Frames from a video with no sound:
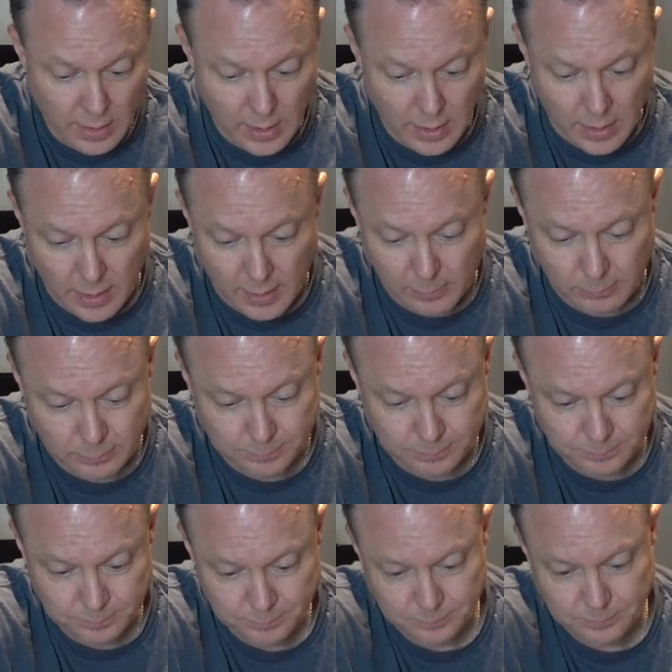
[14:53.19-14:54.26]

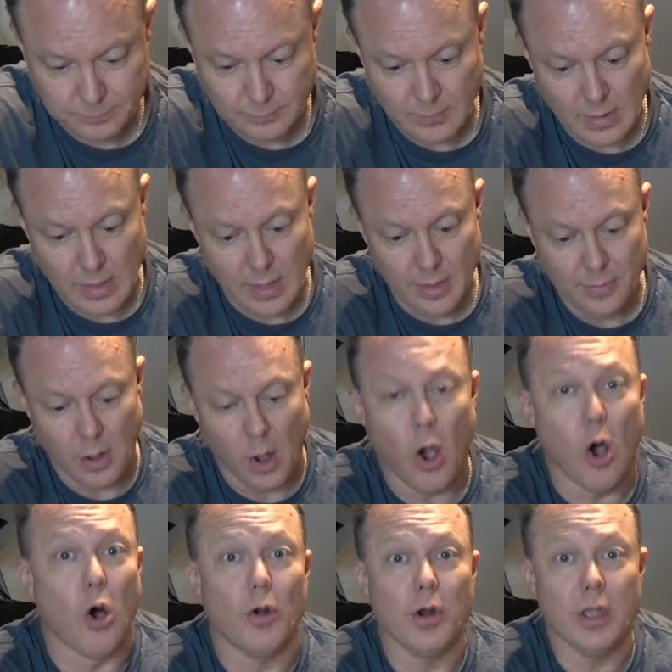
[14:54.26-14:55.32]
The
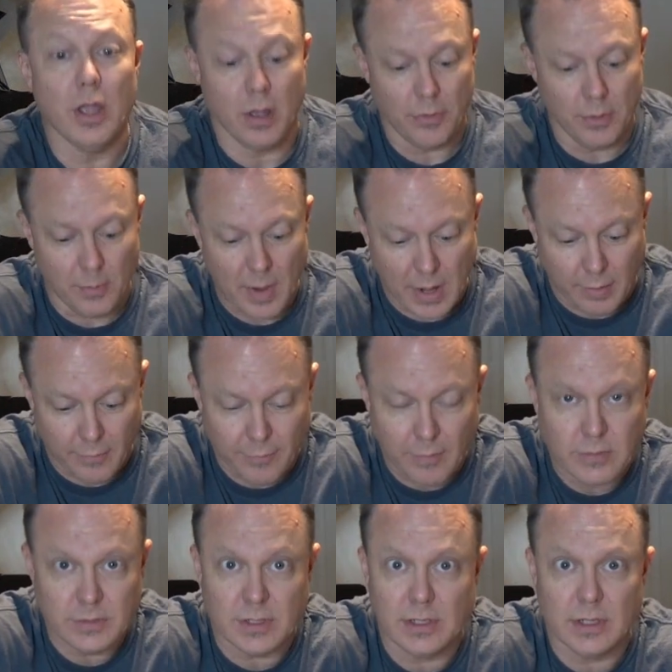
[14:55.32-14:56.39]
audio, the
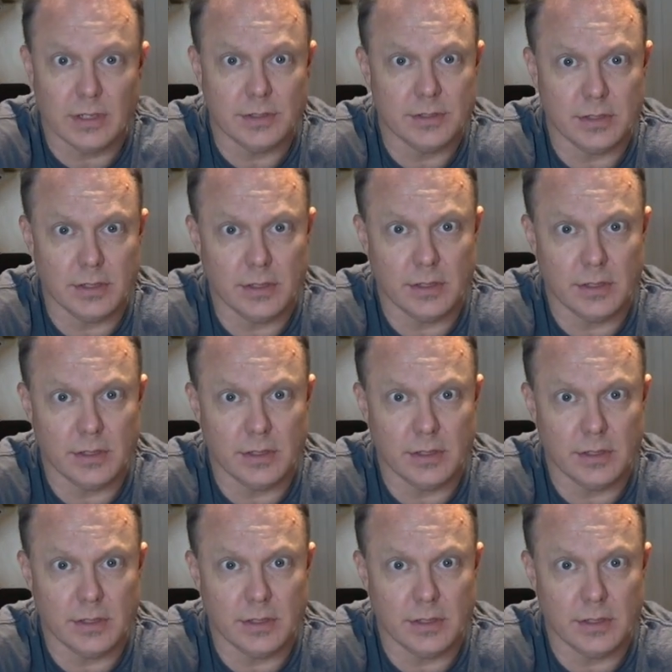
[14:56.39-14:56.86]
microphones is